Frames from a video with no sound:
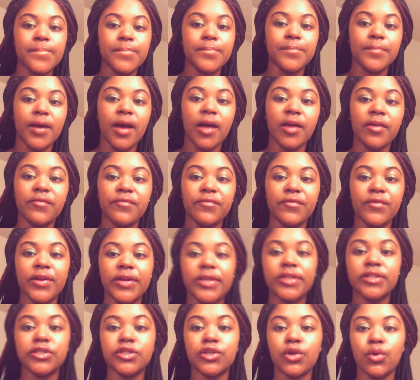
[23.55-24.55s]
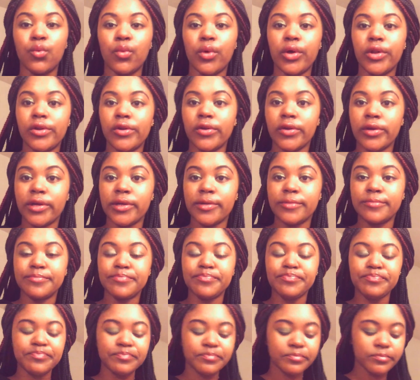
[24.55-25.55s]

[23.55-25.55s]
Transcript: my friends are wondering